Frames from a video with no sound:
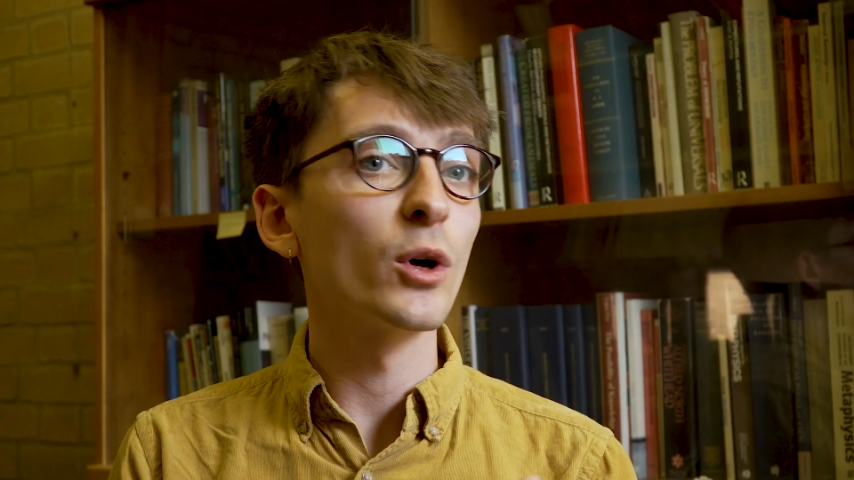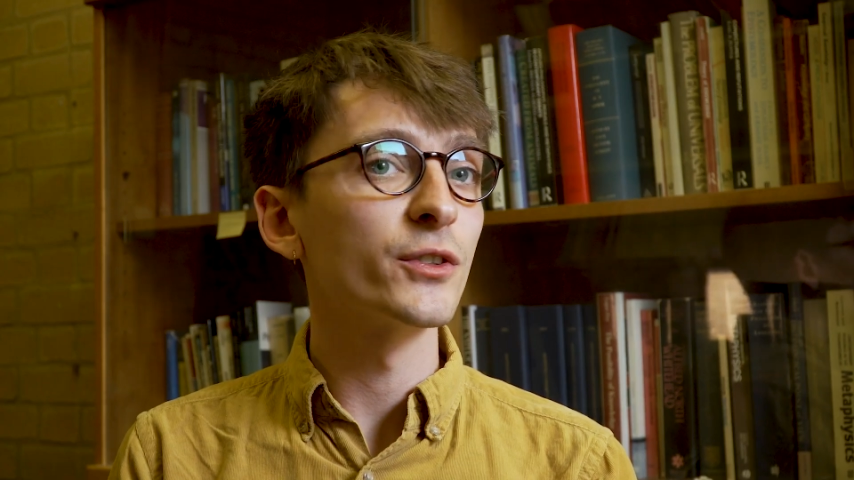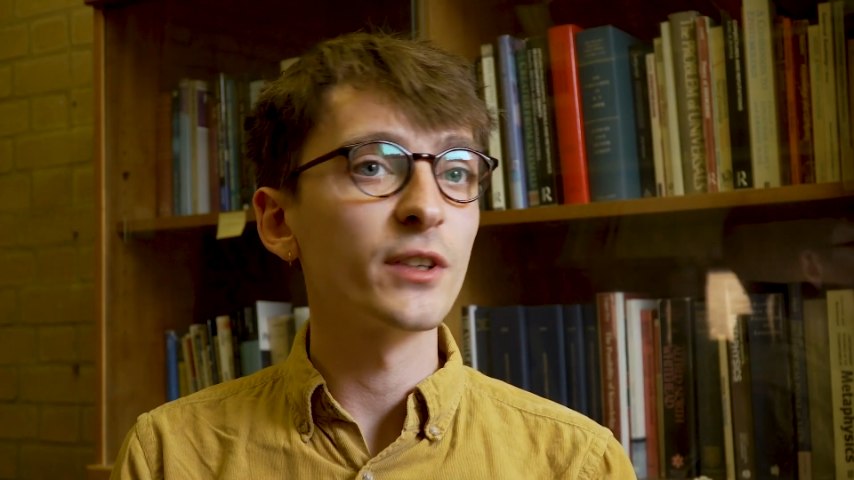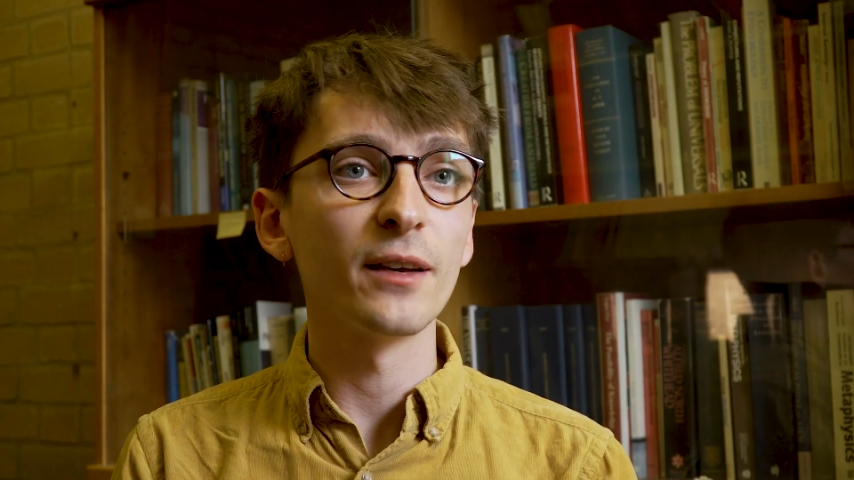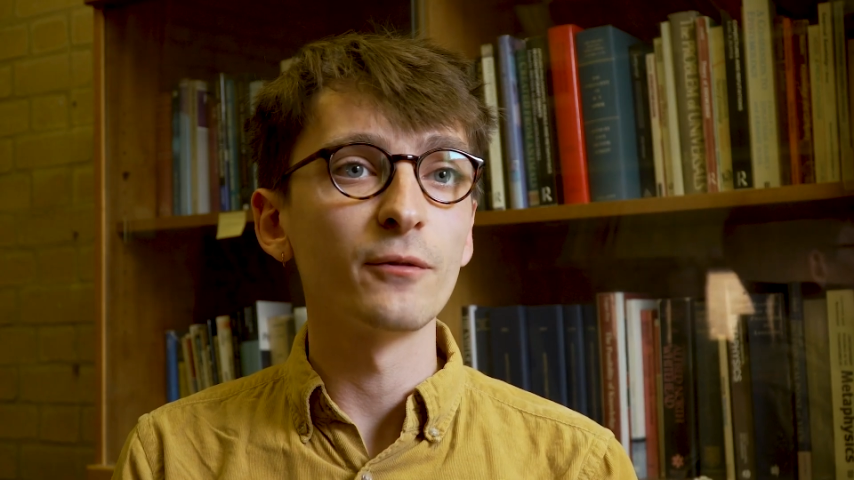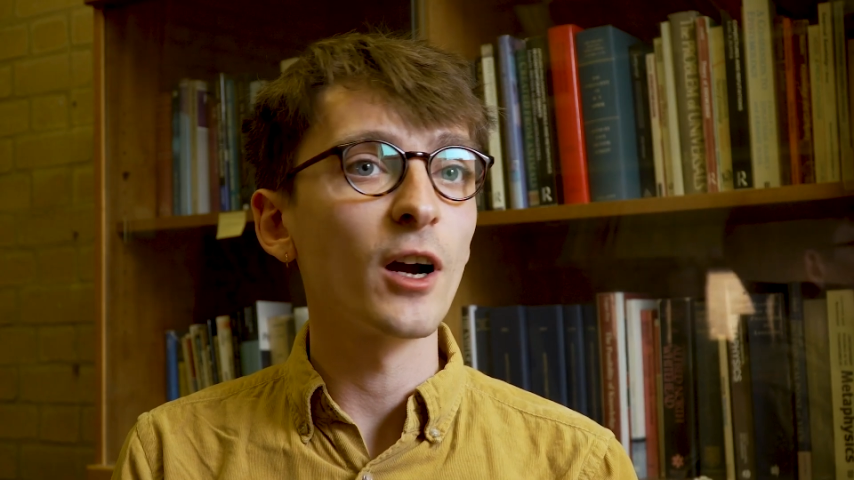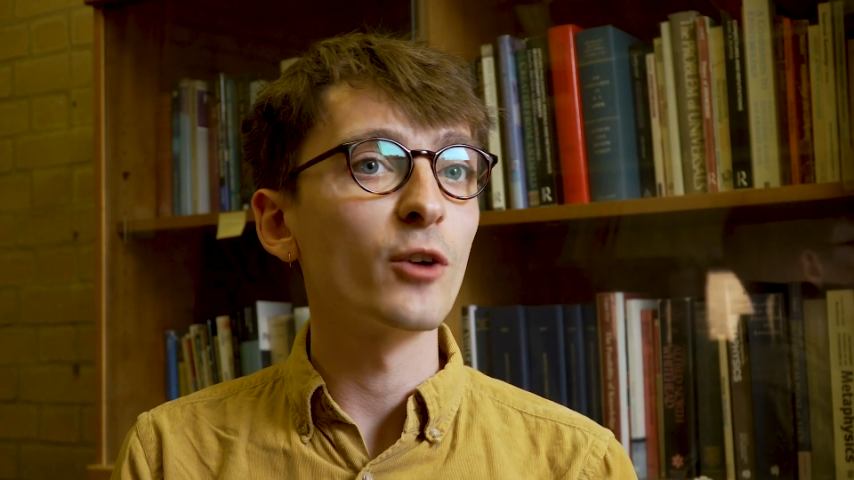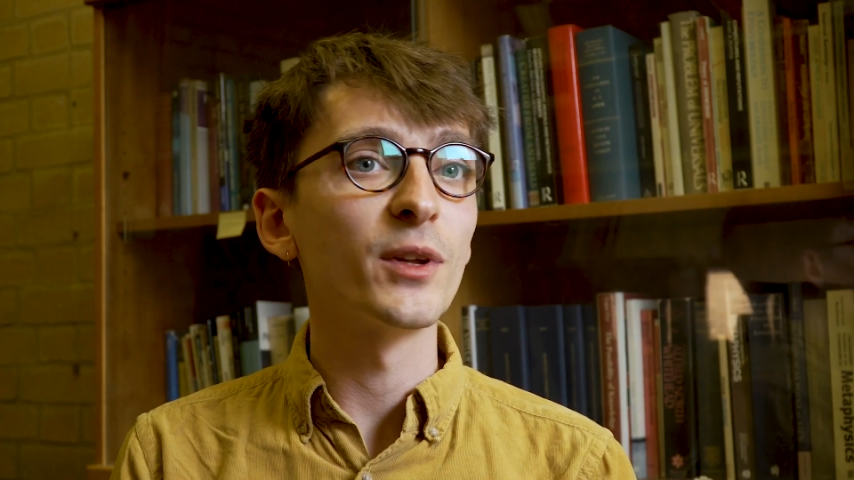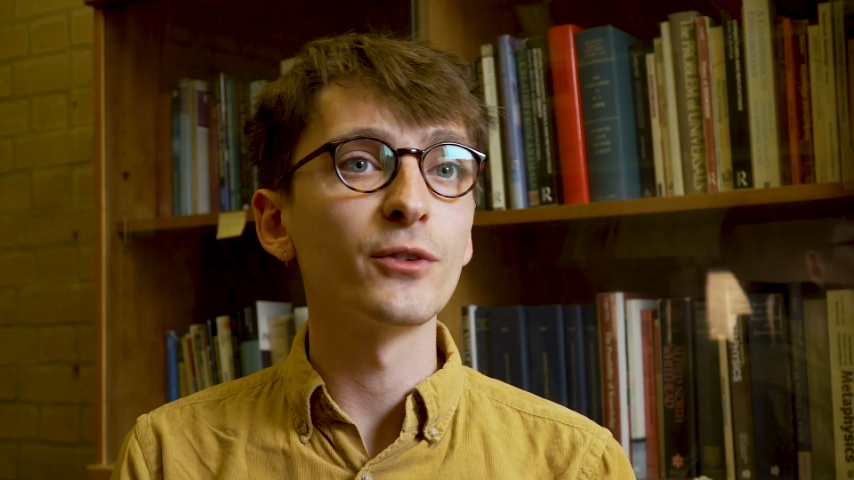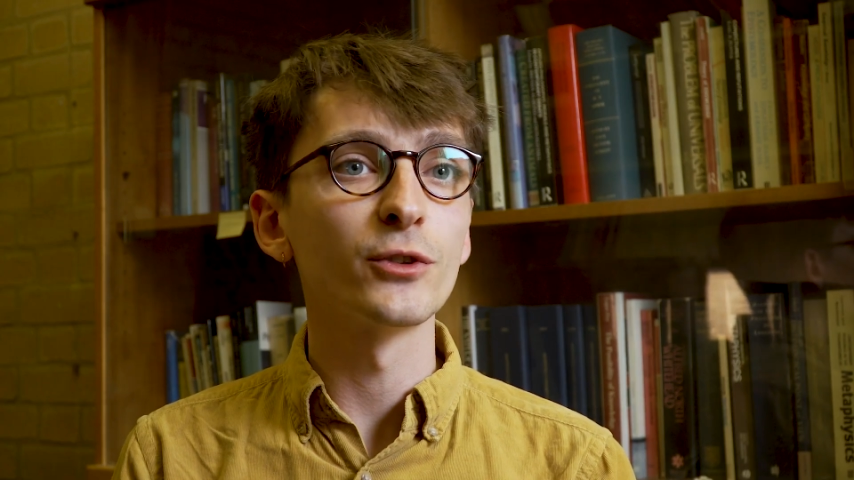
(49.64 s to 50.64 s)
onset
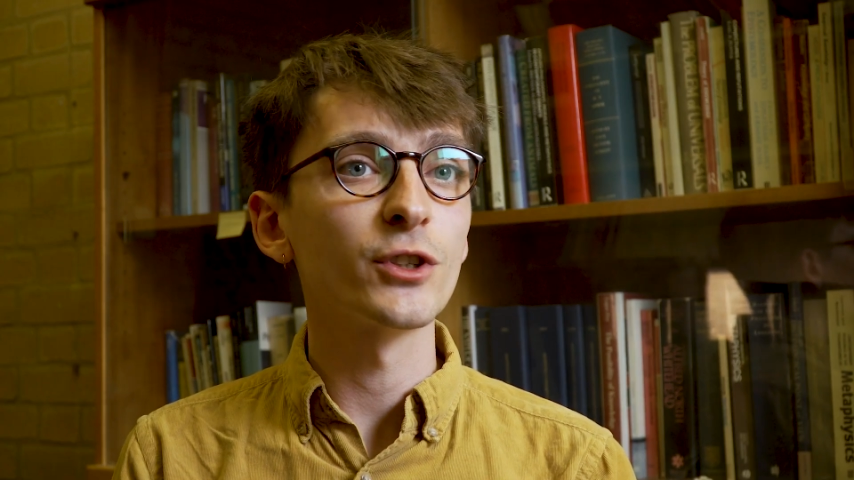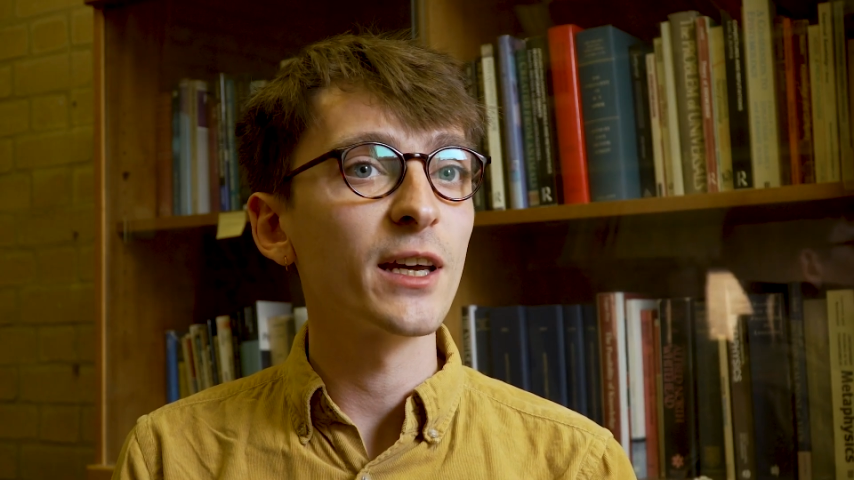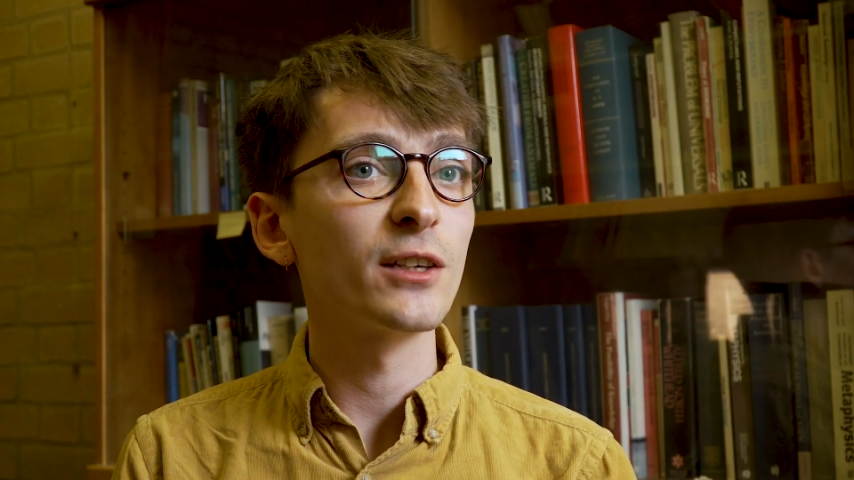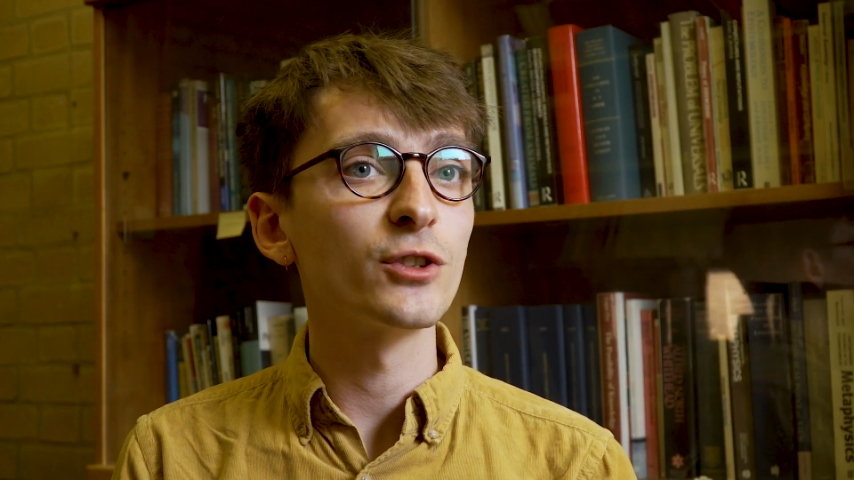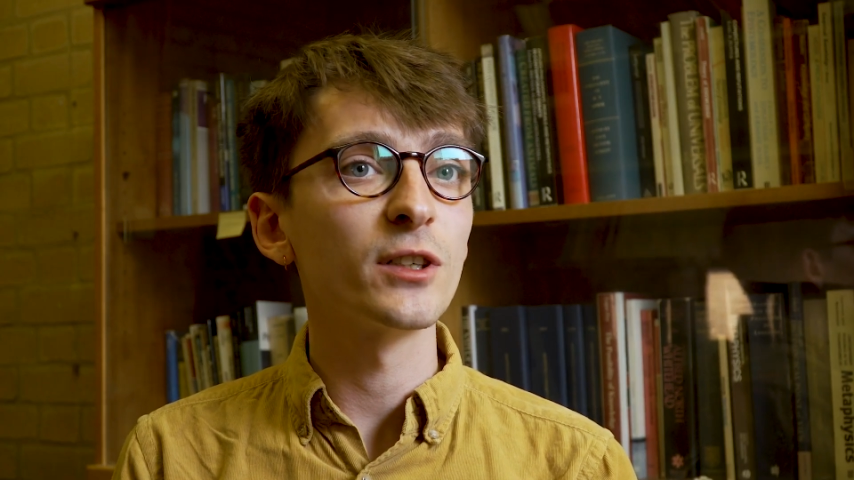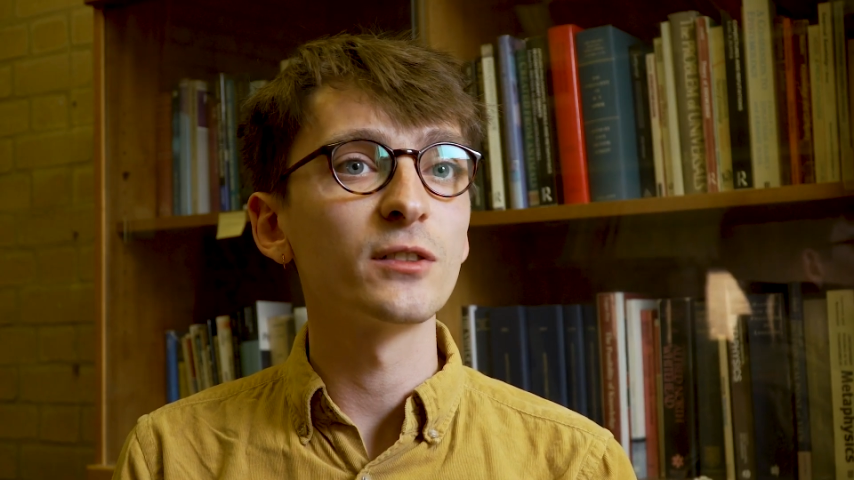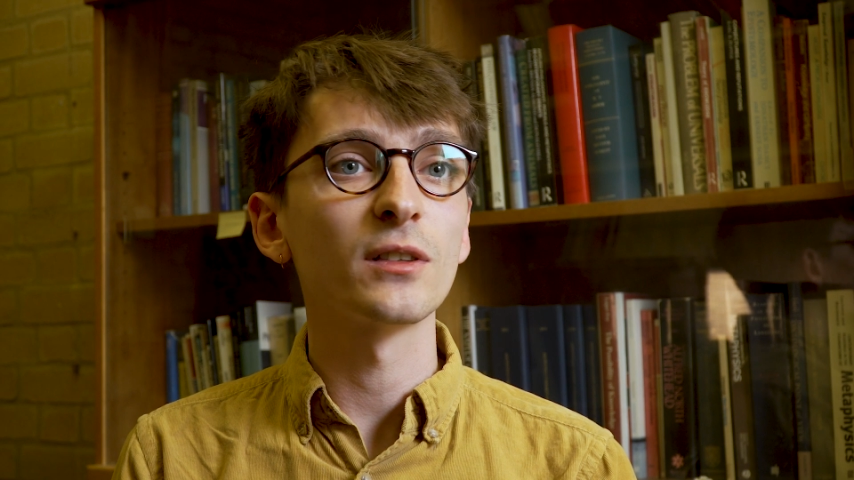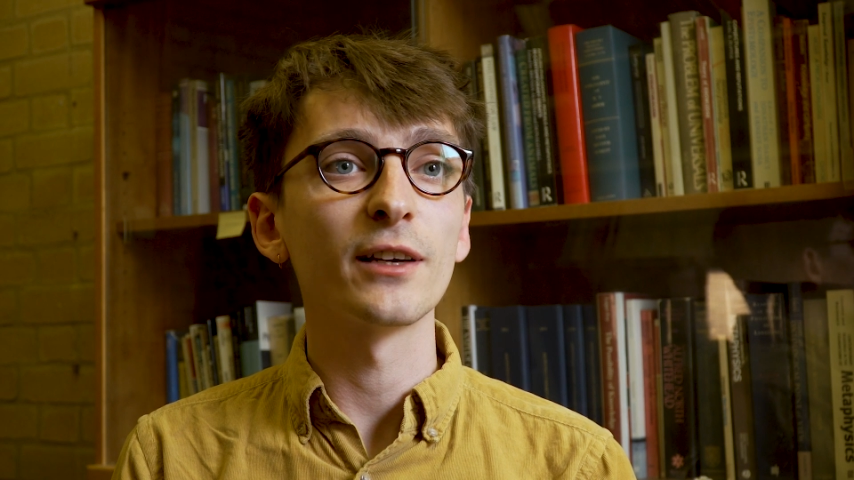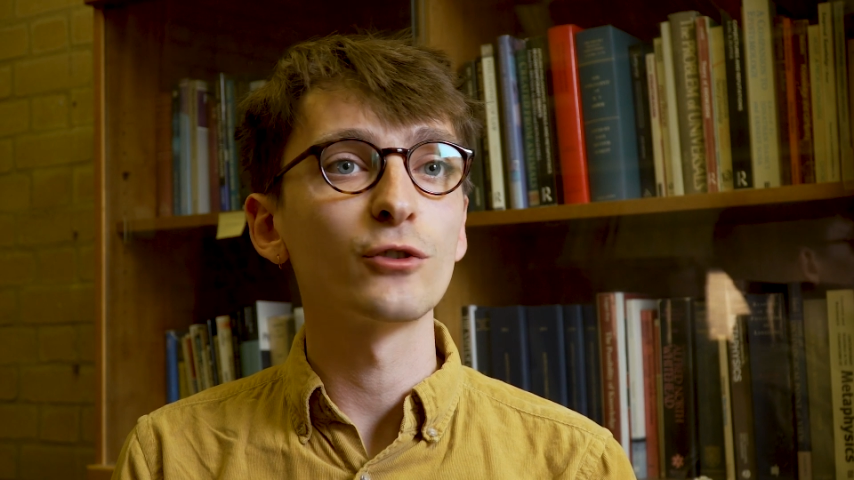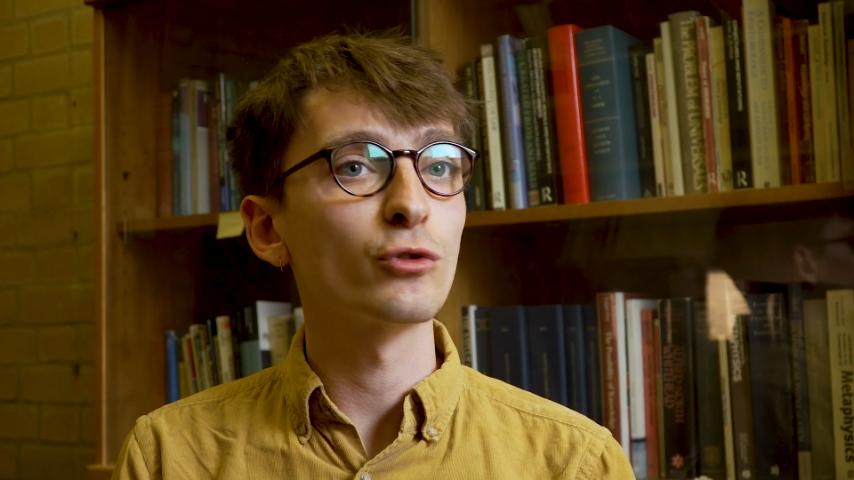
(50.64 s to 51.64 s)
environmental changes like